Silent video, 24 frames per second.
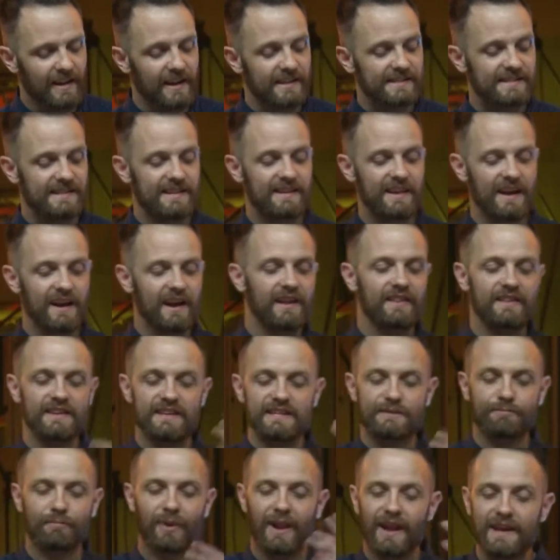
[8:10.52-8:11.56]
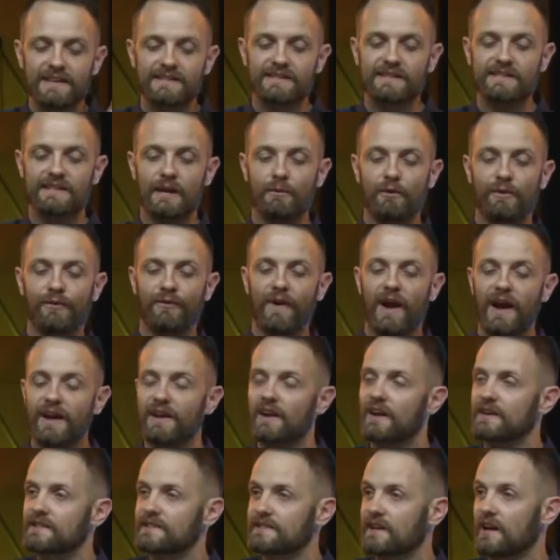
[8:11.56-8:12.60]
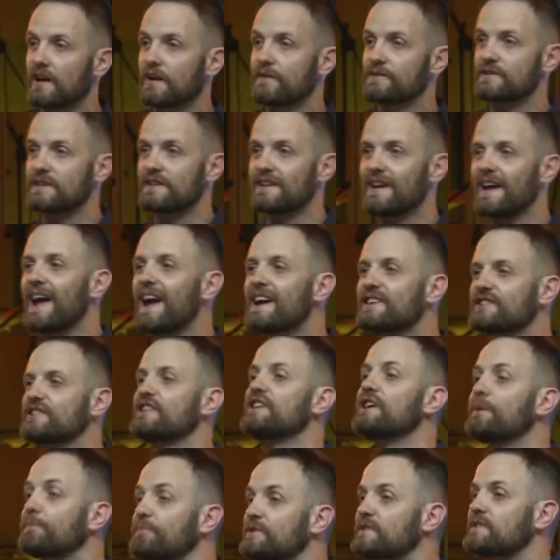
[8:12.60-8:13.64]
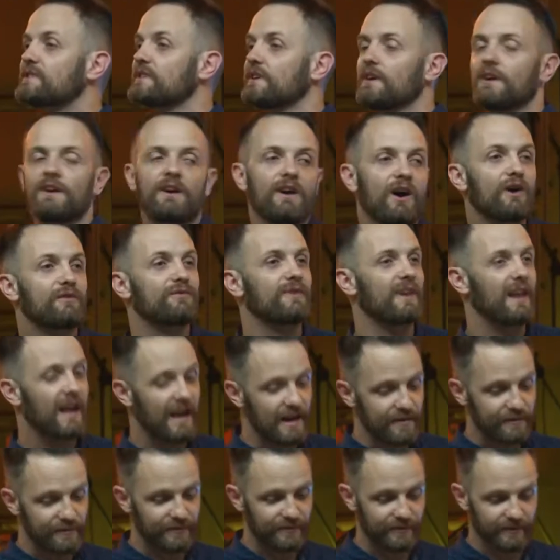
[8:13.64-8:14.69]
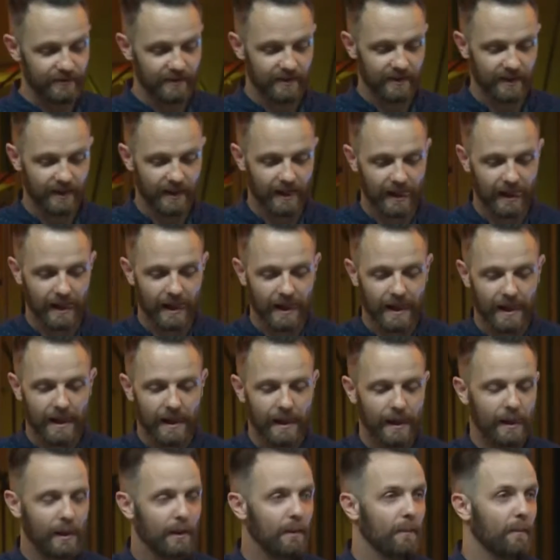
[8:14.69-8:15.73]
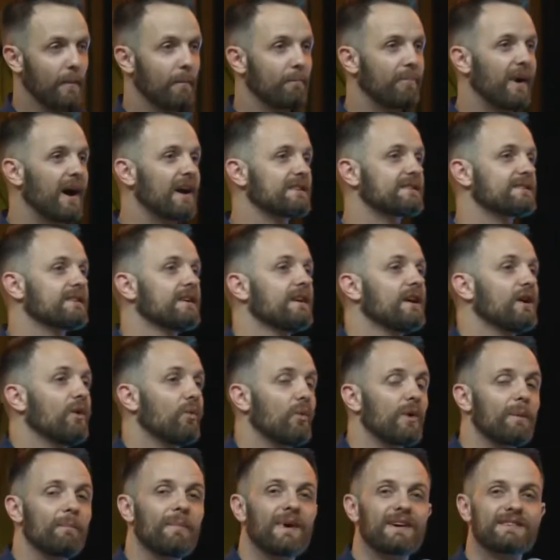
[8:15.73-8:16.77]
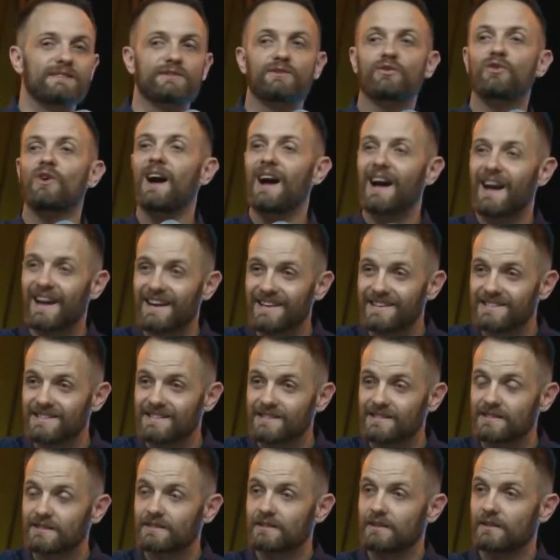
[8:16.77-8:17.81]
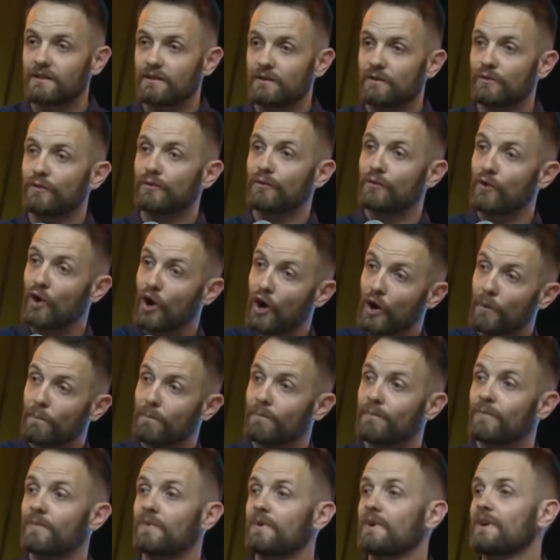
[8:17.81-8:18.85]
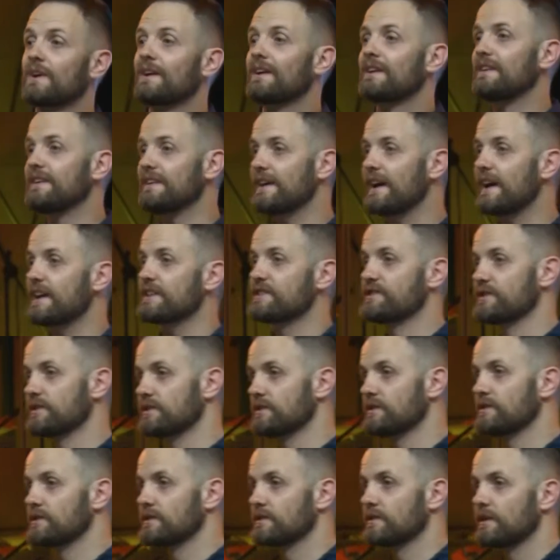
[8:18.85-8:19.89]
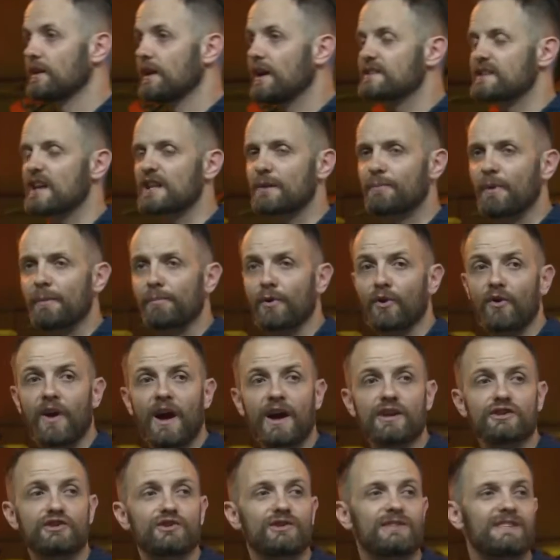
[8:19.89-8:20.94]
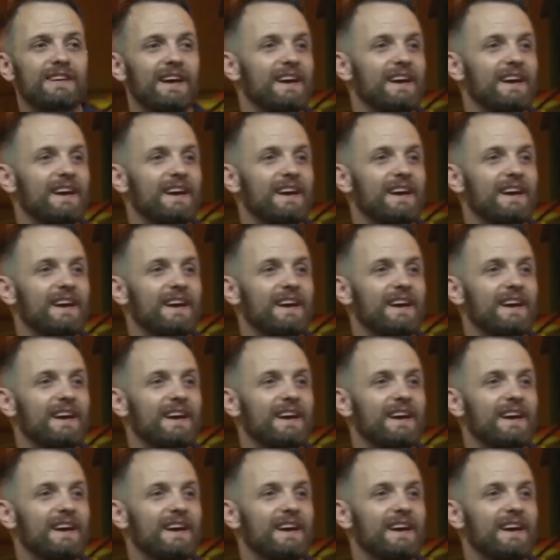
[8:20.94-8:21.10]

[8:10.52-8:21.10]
And it's here in these places that we find ourselves in the ash heaps of life. But we must rise from the ashes. Tell the people around you,